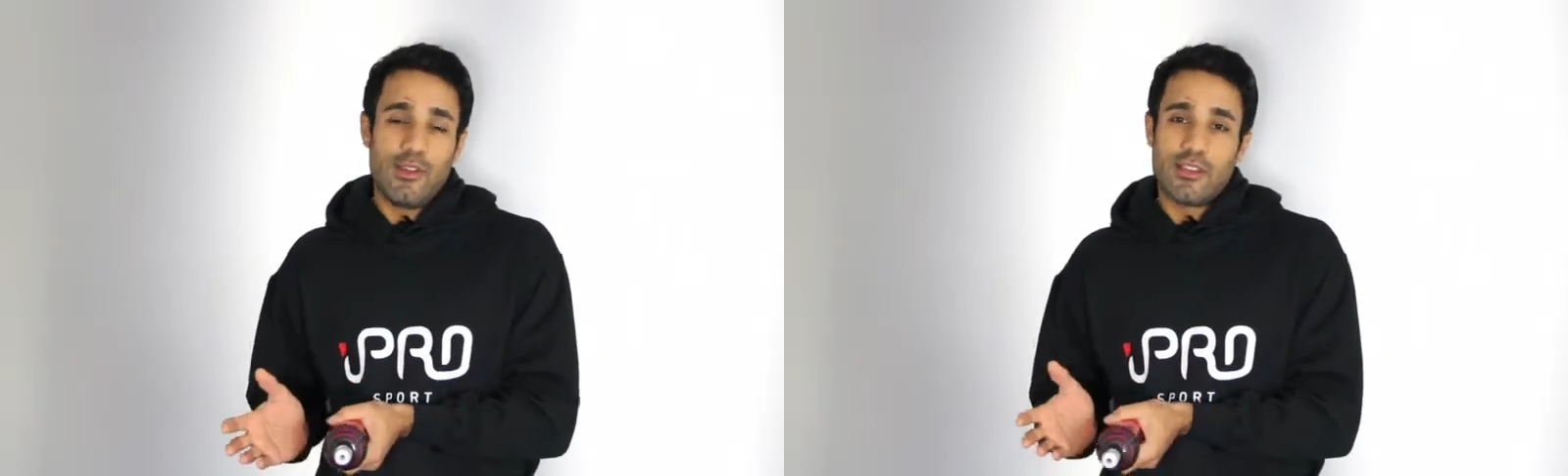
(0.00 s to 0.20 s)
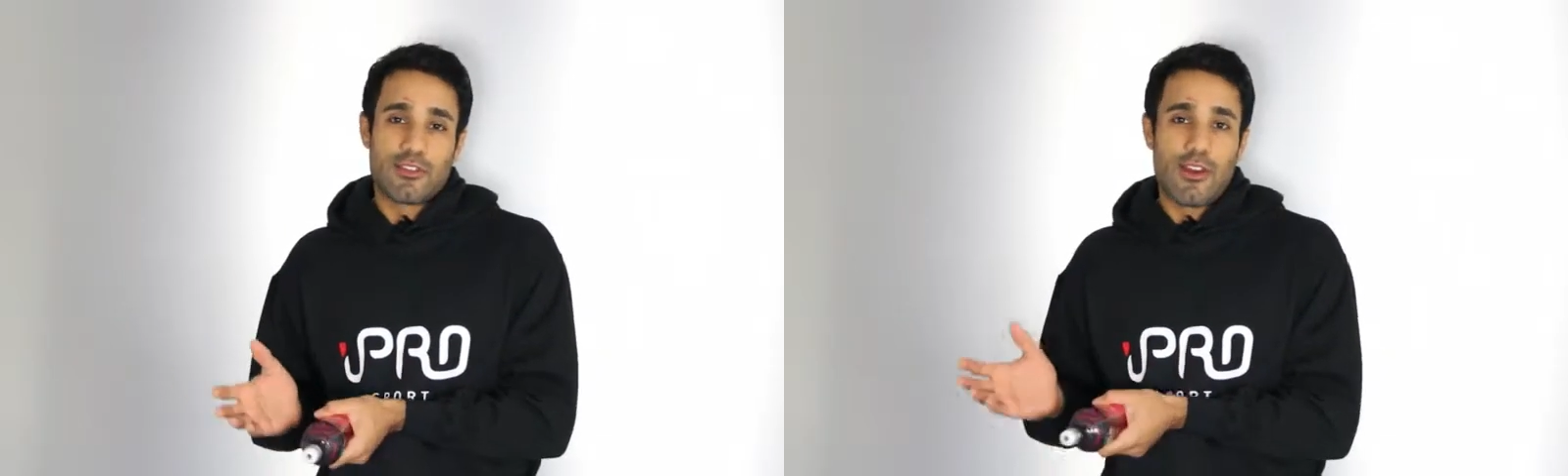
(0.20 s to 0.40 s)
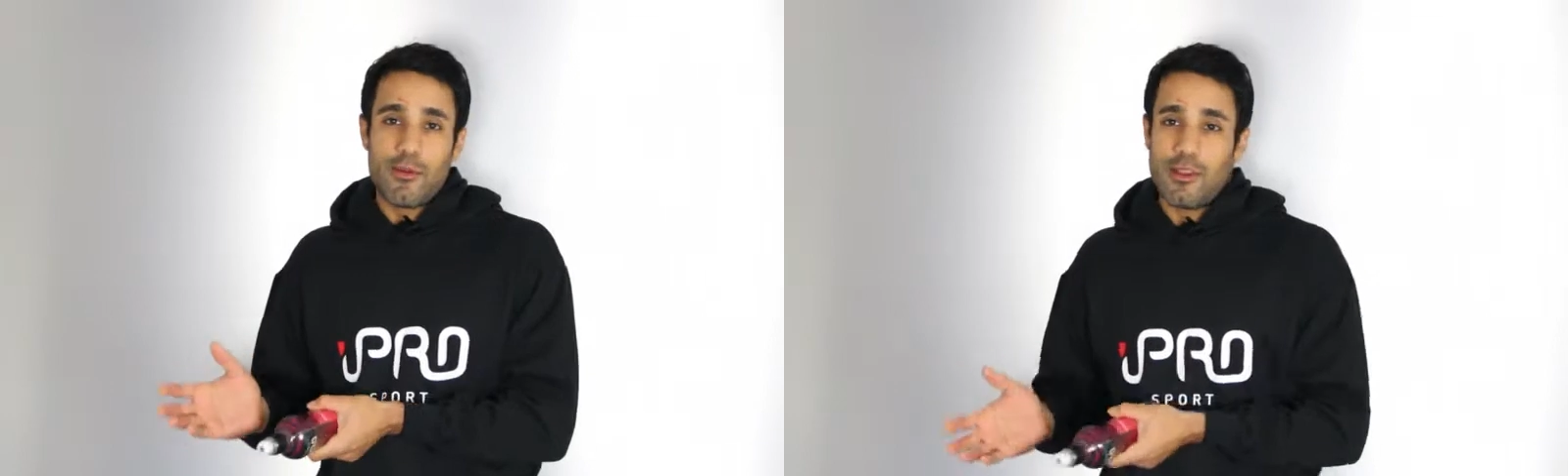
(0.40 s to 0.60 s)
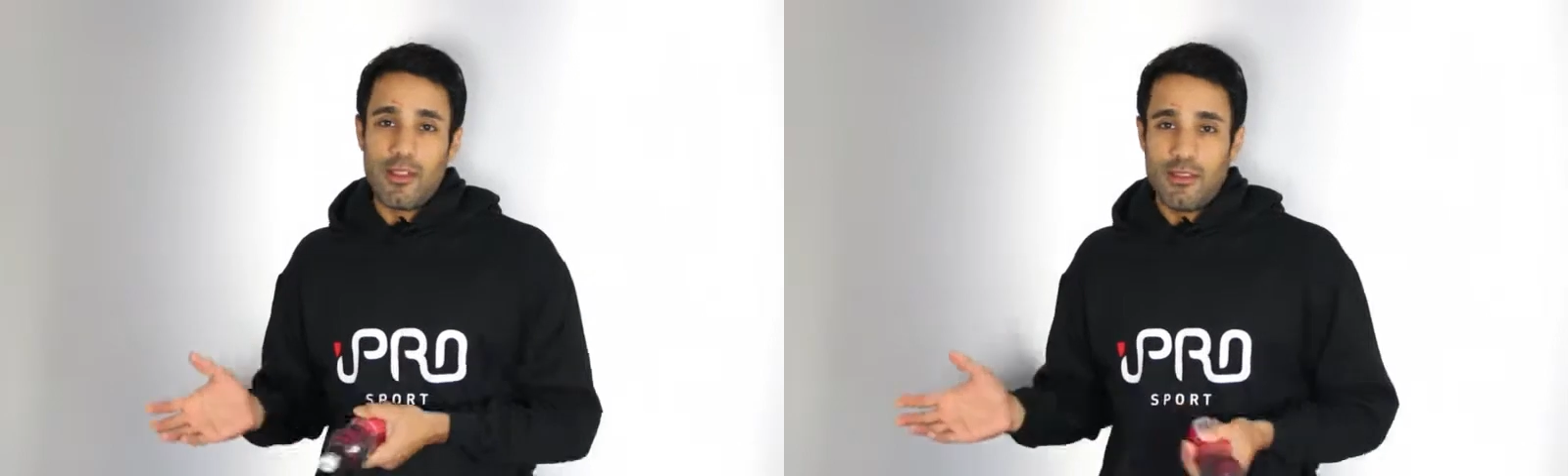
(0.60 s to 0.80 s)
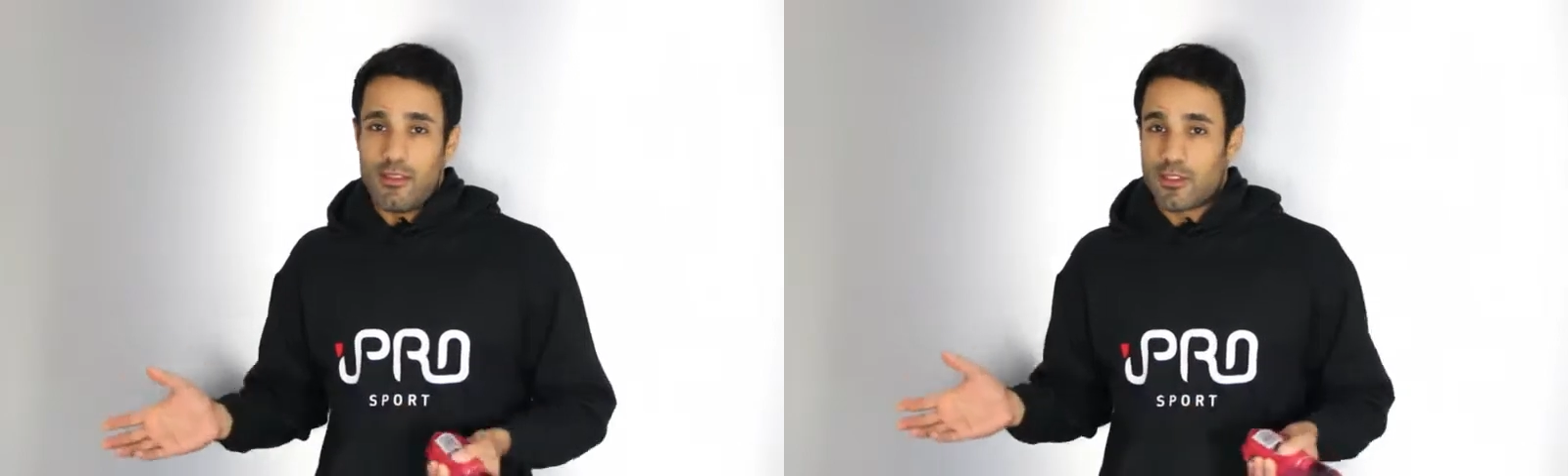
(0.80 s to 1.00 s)
we describe
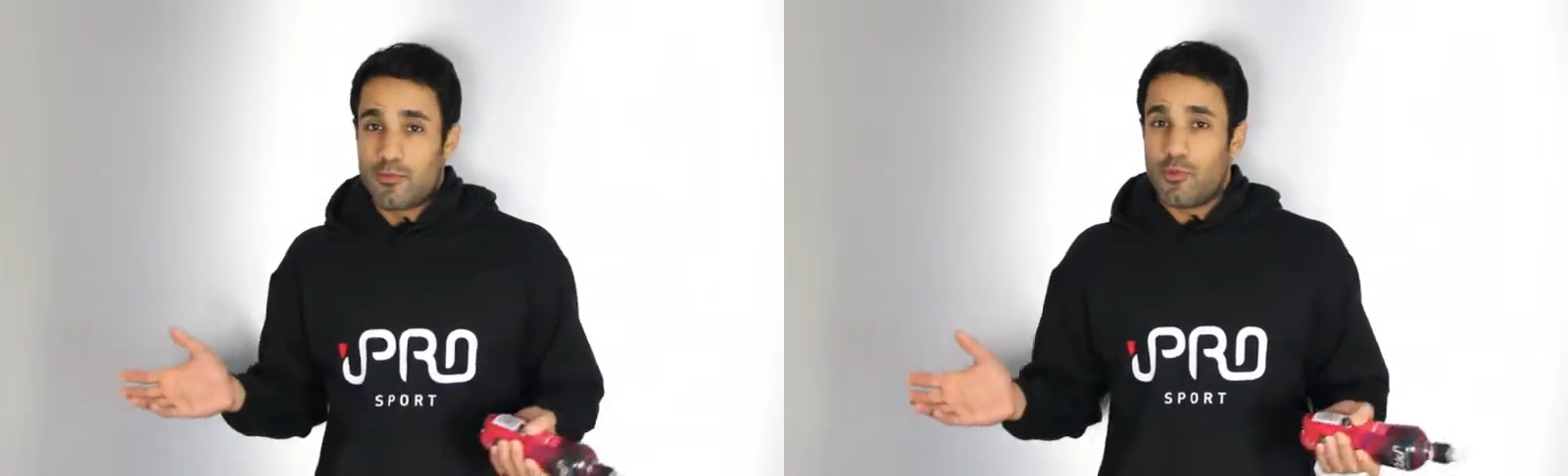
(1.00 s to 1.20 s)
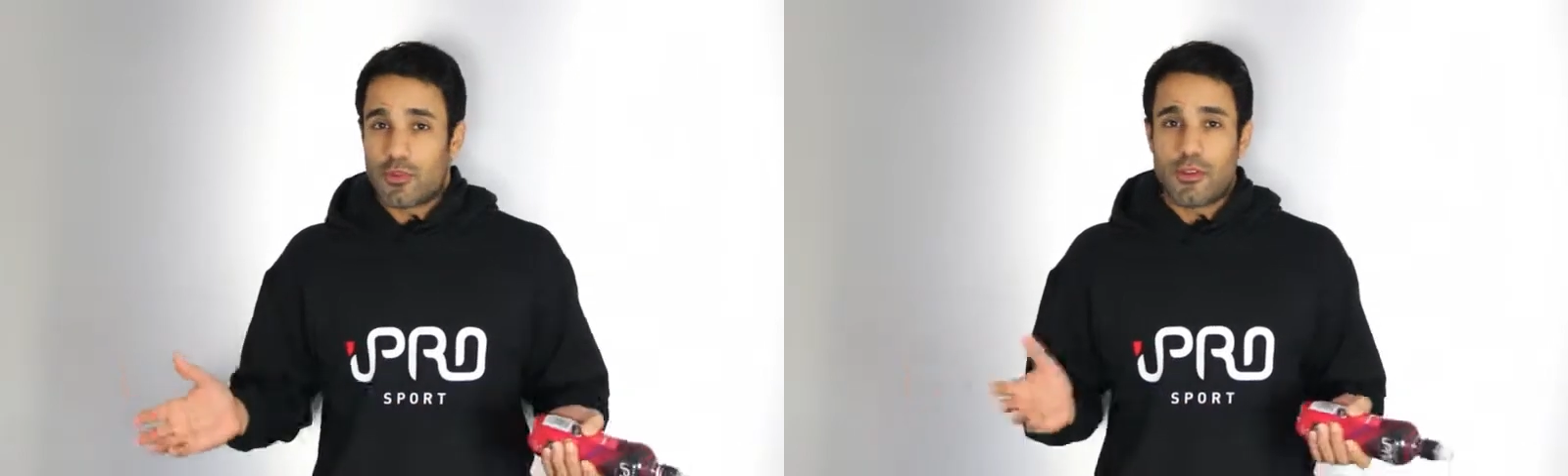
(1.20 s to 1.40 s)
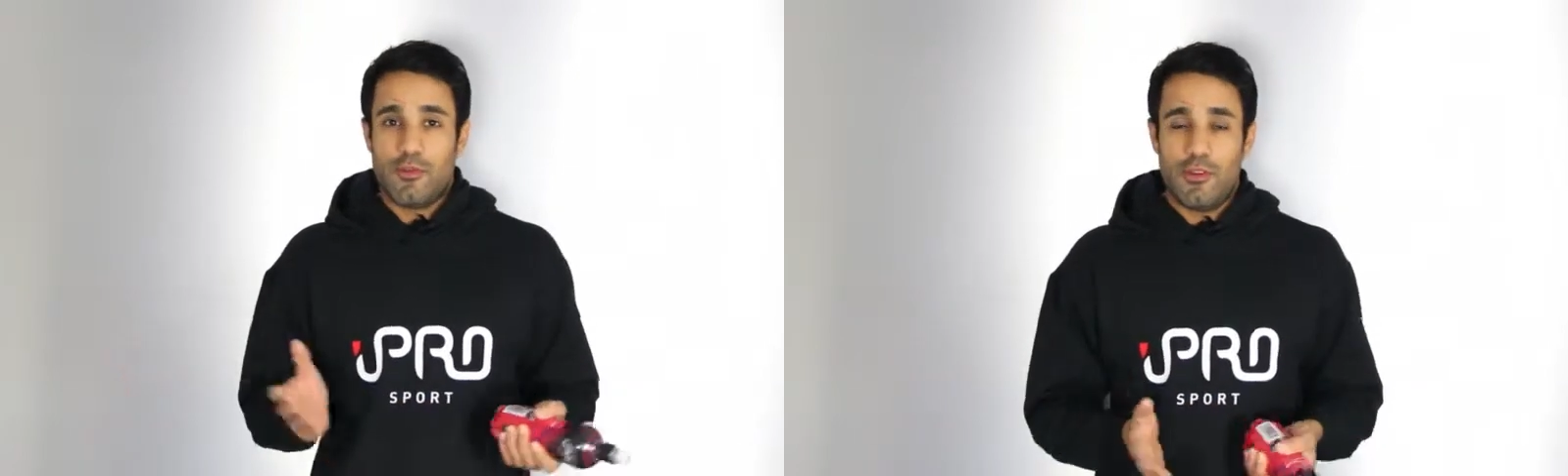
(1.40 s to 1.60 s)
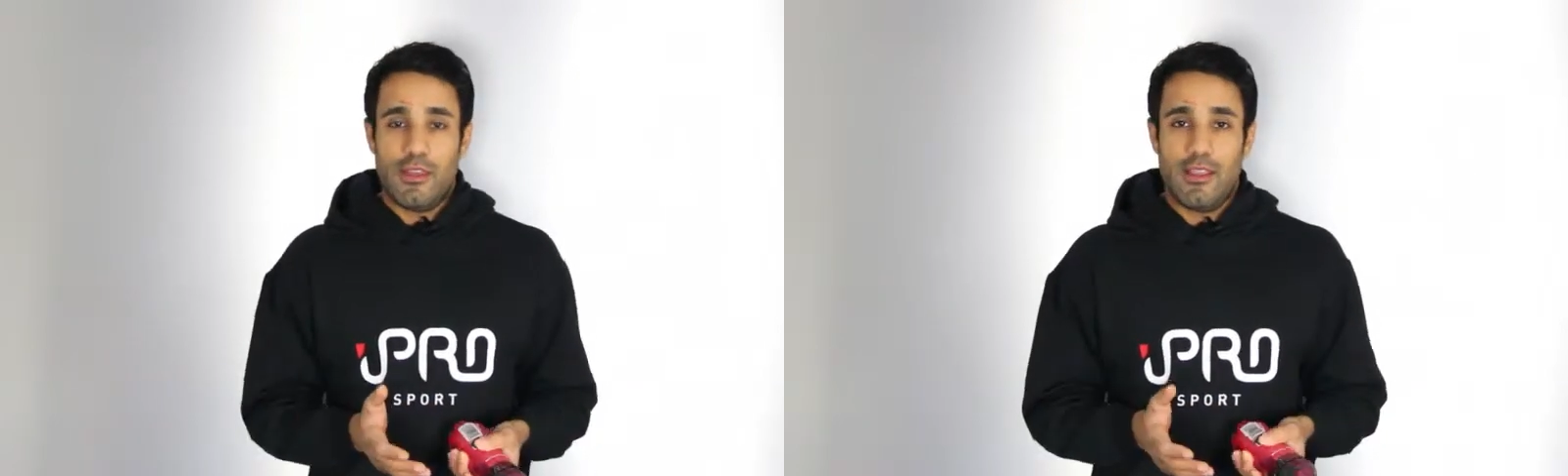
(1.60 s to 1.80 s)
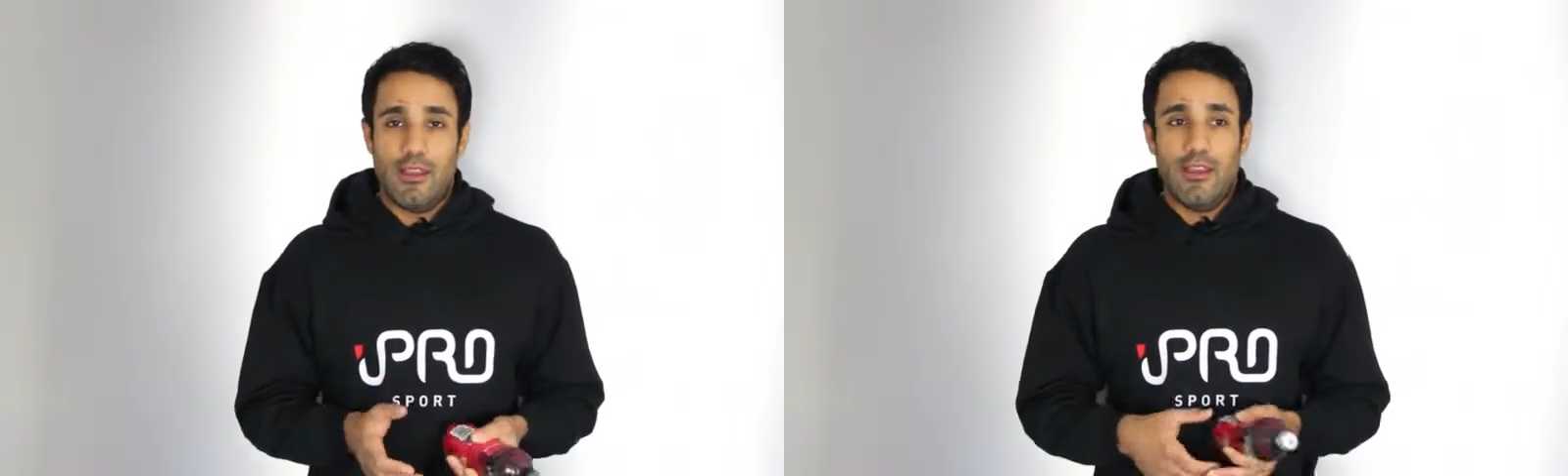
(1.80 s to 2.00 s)
it in the sports
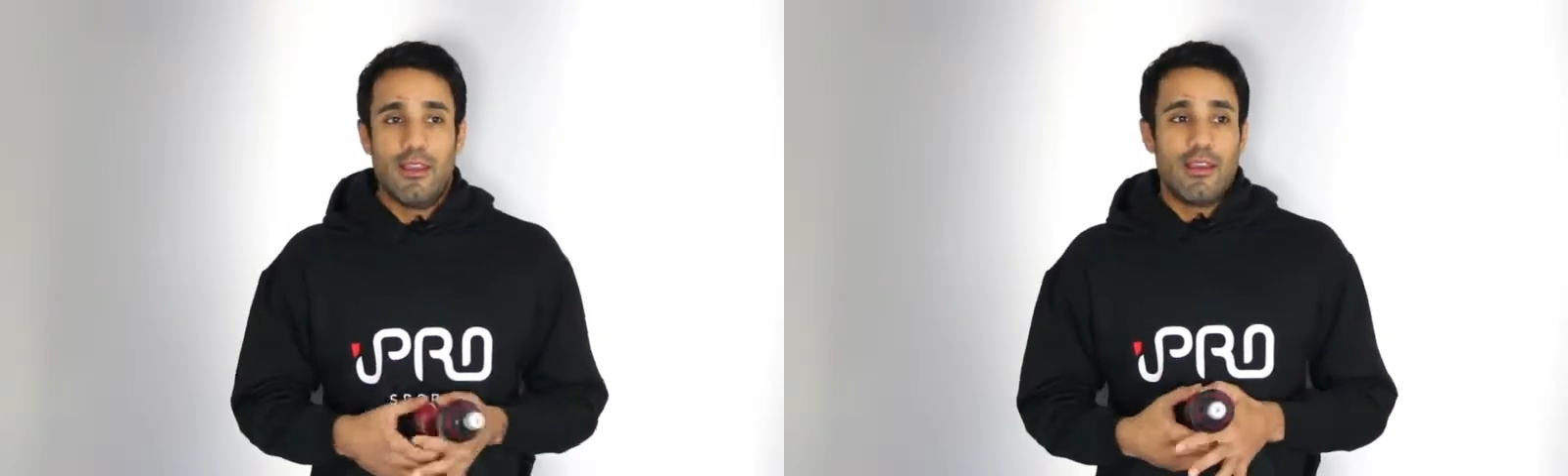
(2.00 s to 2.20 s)
community.